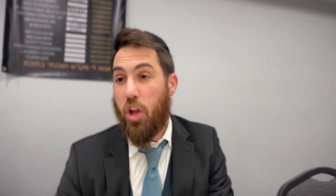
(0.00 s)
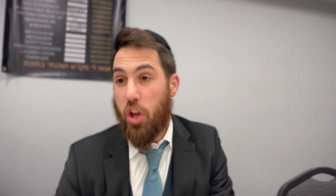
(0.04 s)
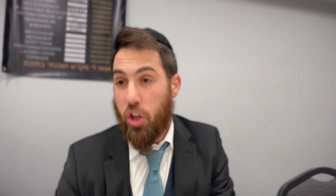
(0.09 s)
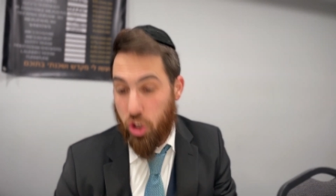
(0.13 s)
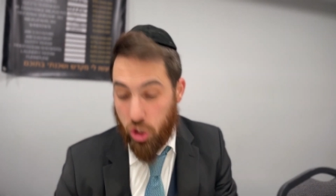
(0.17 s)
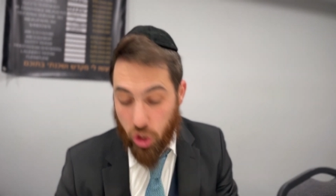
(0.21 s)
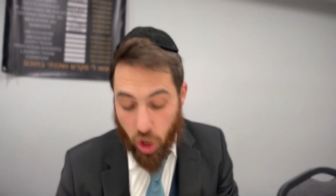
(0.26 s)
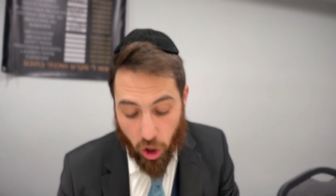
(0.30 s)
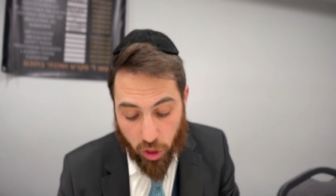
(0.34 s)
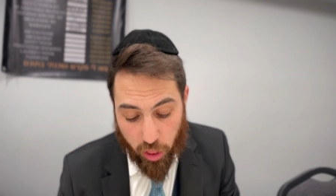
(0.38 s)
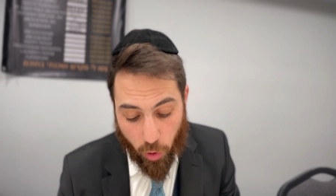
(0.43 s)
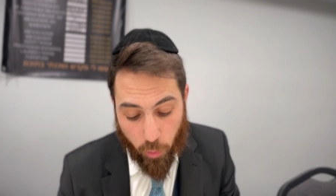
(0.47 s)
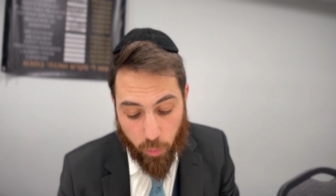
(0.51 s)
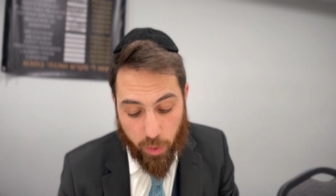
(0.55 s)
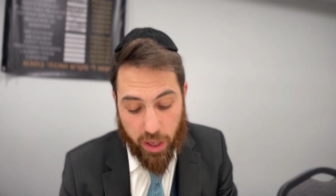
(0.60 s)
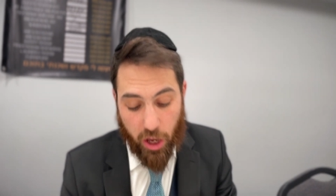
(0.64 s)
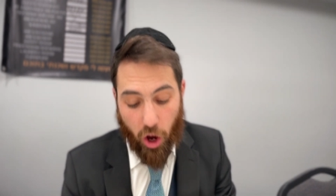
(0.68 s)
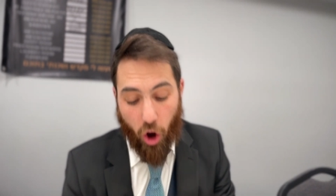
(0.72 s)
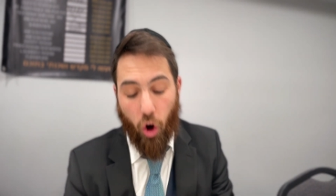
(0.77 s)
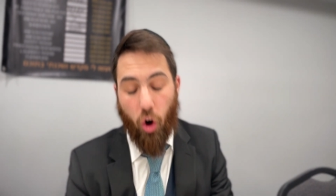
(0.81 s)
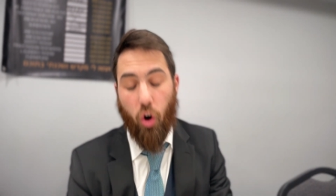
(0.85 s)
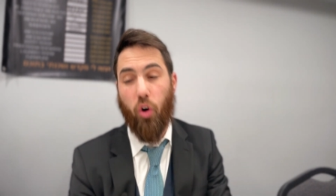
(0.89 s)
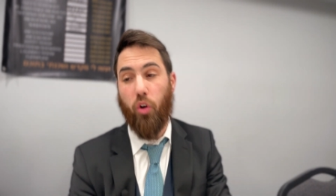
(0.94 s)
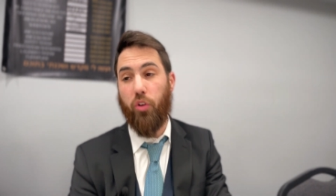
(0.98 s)
You know that we
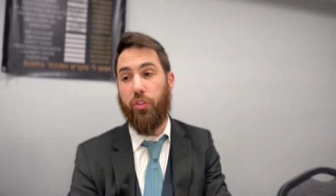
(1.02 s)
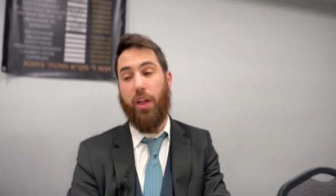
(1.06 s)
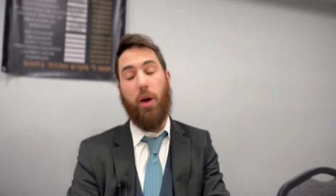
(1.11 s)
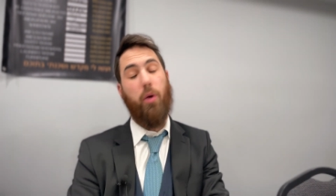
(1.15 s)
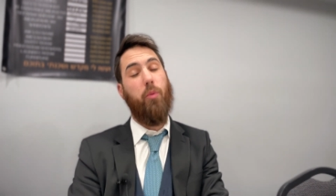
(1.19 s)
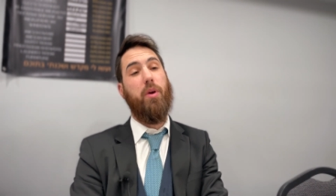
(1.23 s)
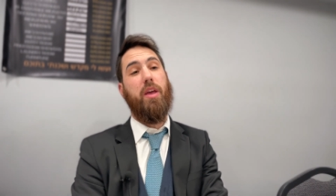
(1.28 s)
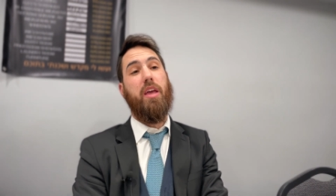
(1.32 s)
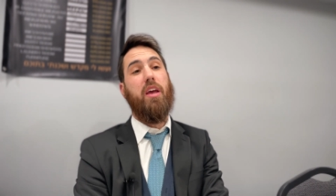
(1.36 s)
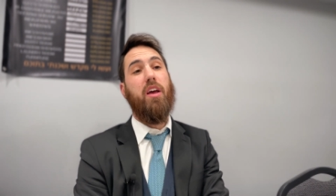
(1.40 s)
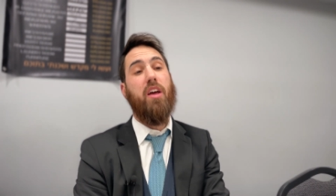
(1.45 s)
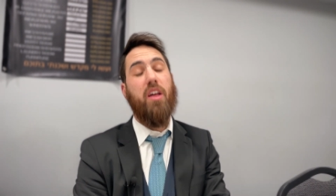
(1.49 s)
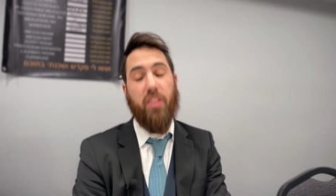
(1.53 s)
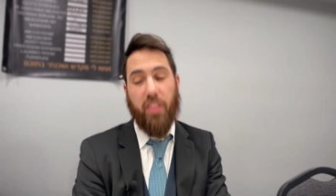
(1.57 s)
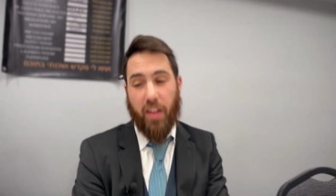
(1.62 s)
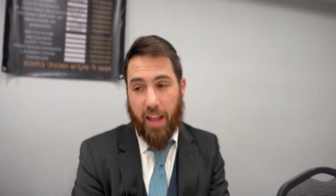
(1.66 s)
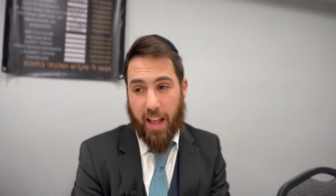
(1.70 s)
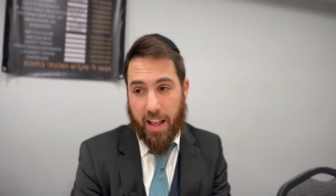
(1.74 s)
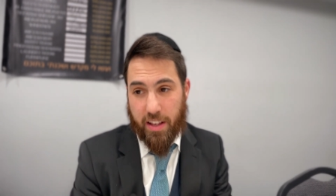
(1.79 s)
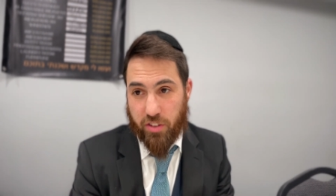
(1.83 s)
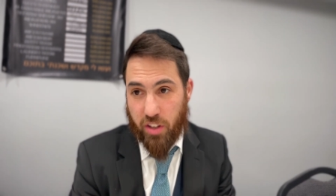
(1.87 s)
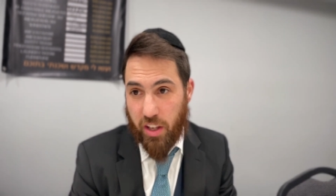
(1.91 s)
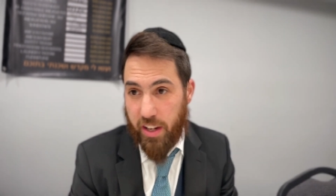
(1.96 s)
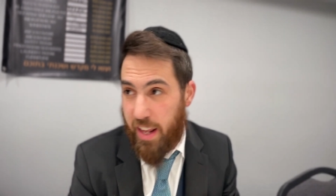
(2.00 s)
hold, that we, the
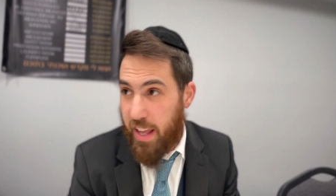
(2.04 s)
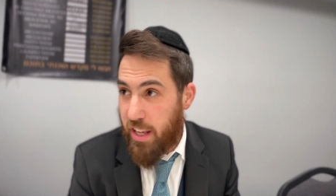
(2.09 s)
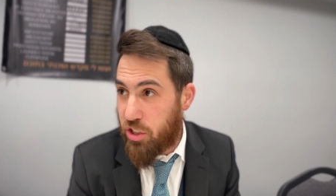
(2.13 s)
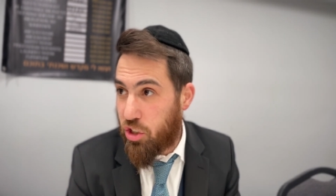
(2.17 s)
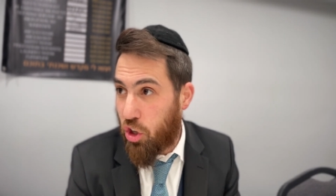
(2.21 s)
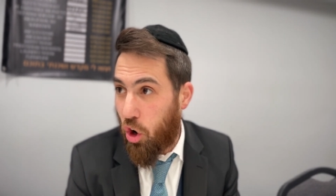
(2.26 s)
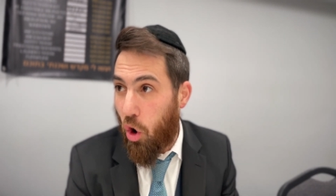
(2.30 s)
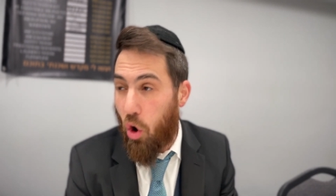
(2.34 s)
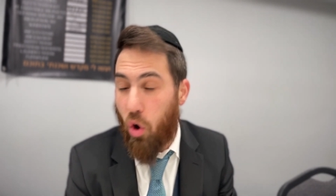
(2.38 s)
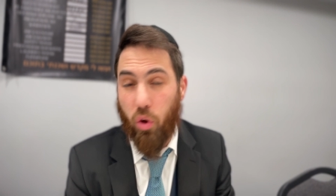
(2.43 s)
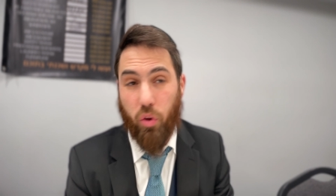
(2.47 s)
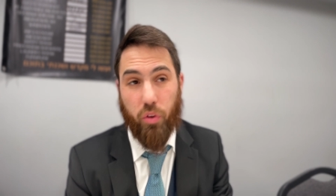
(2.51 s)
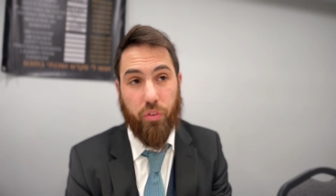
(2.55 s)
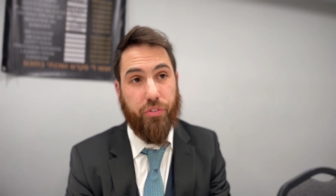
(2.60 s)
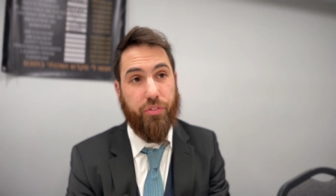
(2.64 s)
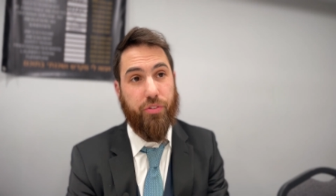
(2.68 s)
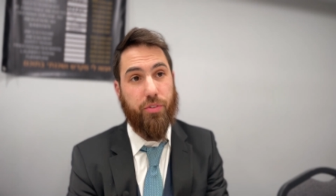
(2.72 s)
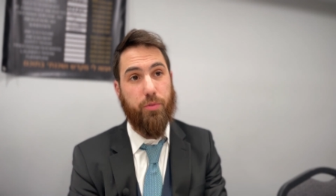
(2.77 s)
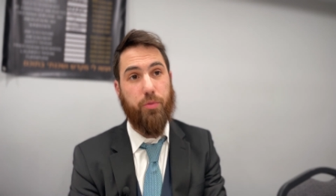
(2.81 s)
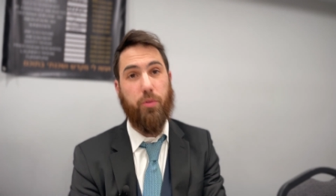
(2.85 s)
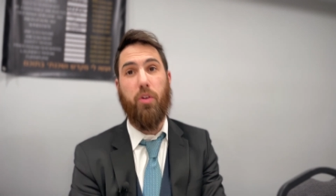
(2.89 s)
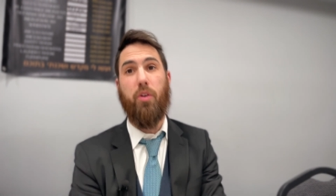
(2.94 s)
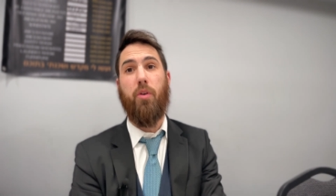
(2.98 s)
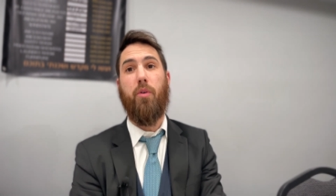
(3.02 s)
Chazanish holds
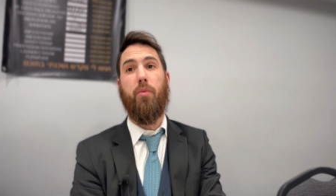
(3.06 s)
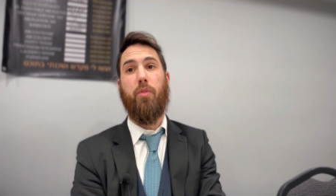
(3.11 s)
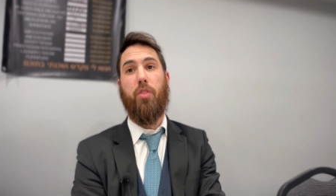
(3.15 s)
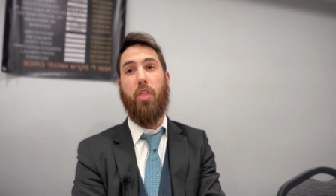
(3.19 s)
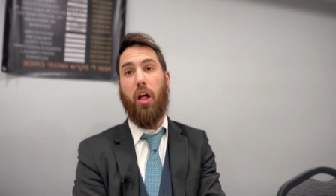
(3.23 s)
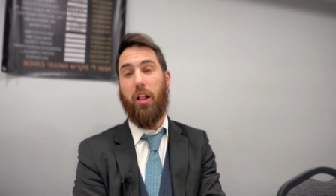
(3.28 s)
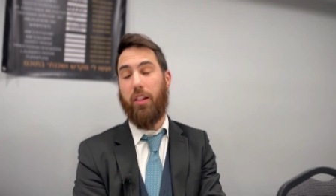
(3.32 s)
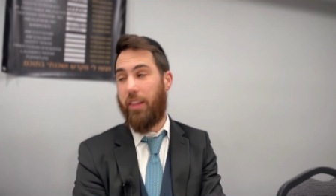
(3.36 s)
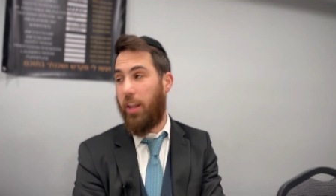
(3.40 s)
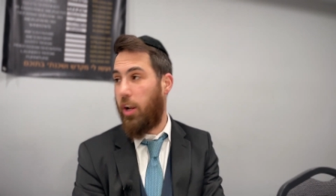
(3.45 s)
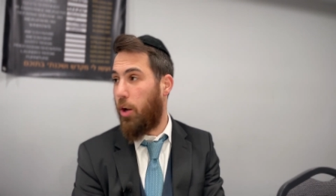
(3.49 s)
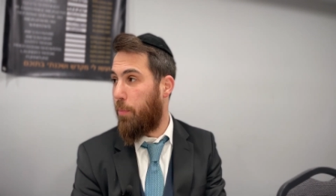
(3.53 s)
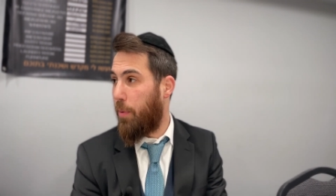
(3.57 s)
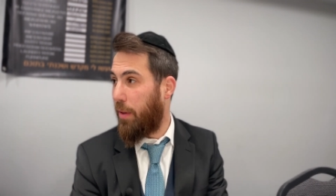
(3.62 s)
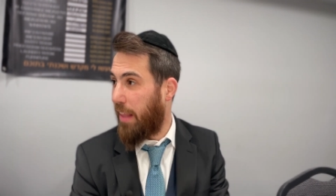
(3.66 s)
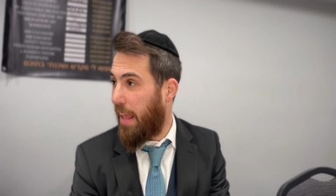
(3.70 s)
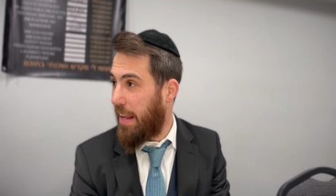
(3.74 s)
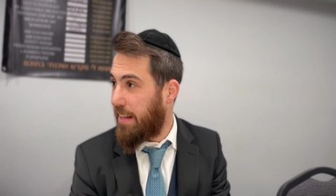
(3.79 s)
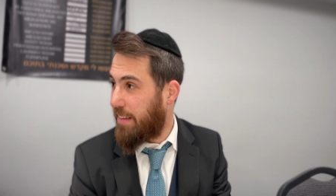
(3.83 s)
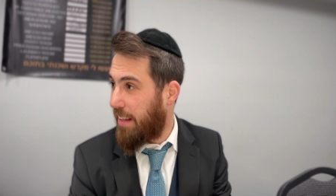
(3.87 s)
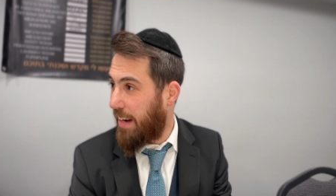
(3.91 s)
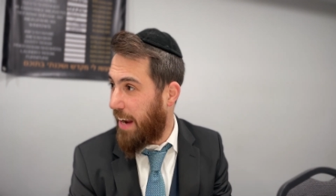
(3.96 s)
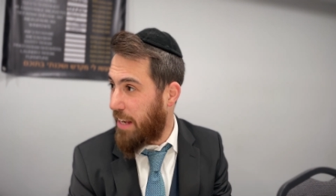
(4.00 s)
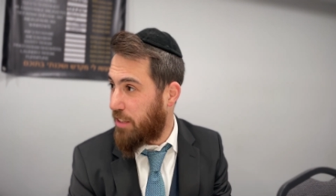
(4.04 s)
a little bit
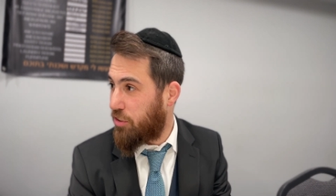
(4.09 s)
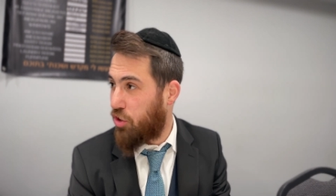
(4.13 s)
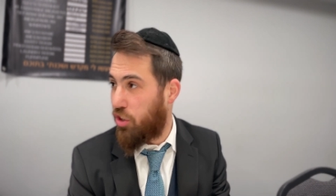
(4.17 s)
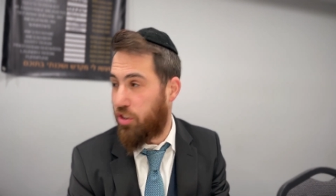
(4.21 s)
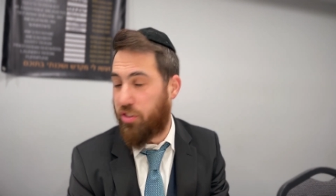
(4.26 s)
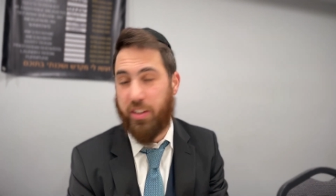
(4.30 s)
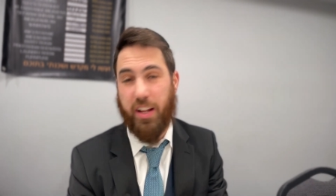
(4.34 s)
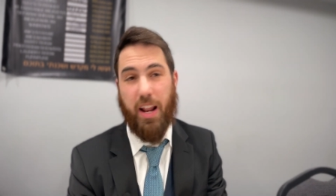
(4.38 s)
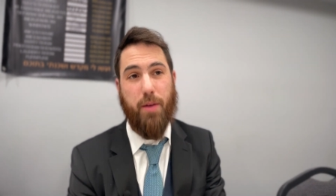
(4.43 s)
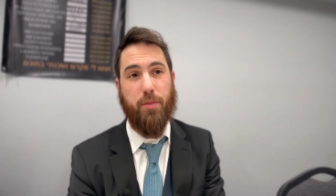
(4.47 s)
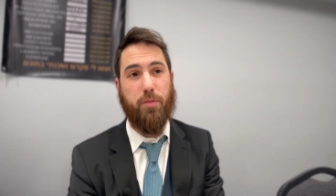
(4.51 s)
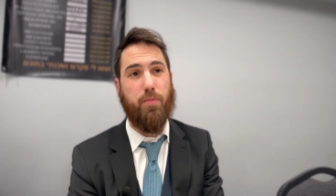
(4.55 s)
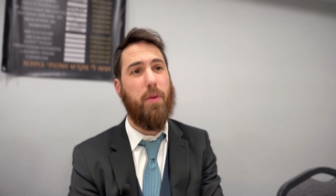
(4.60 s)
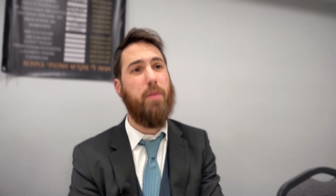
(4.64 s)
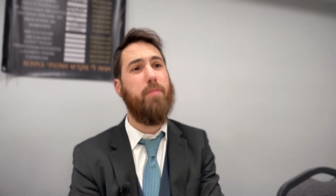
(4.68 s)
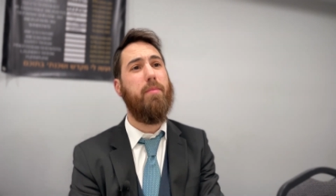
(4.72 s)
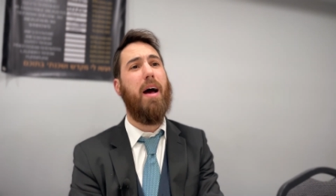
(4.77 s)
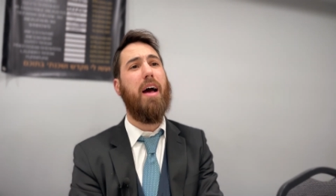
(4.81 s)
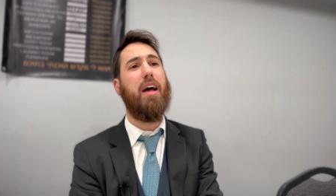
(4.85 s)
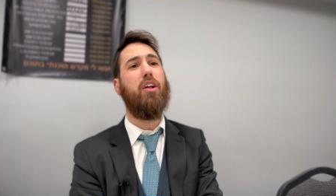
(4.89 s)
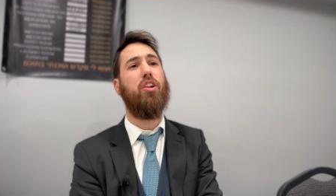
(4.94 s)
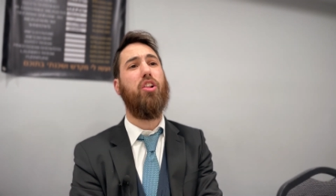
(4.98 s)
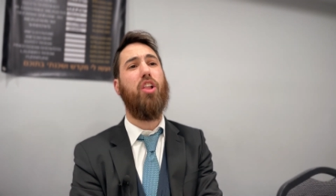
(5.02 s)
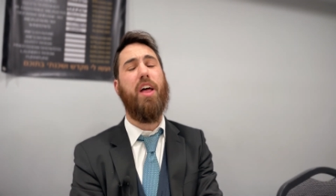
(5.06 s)
like the Rashtri's It's big
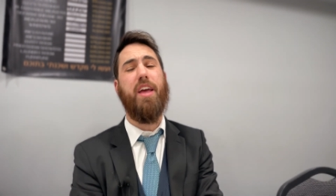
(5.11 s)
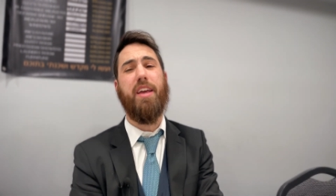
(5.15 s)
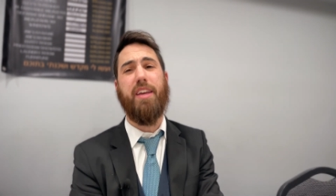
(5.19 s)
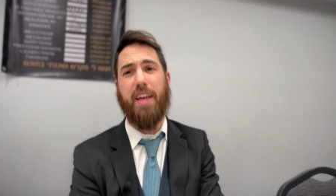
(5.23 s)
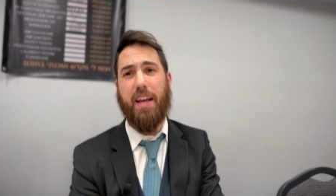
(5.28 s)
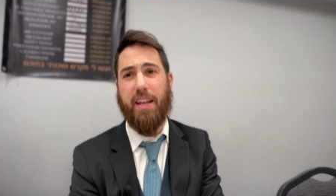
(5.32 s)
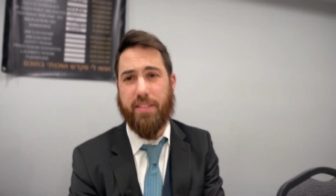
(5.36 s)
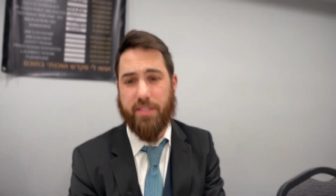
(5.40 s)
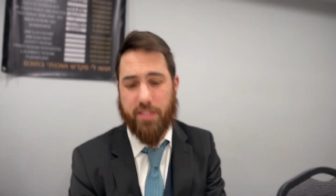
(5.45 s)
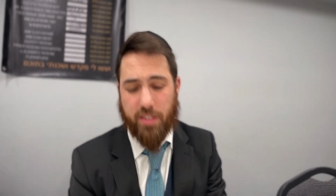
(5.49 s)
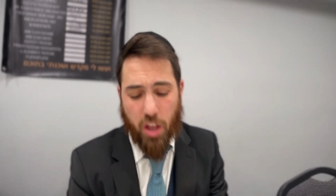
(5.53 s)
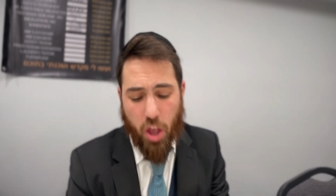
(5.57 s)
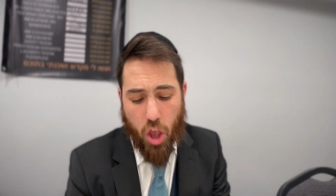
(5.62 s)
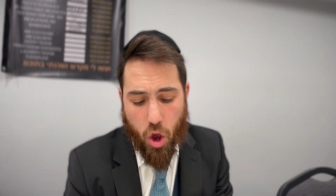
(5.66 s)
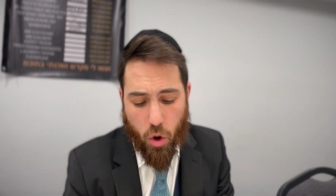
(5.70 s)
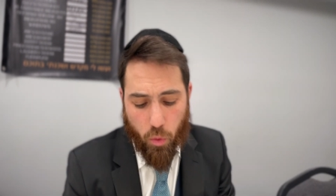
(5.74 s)
machlekes.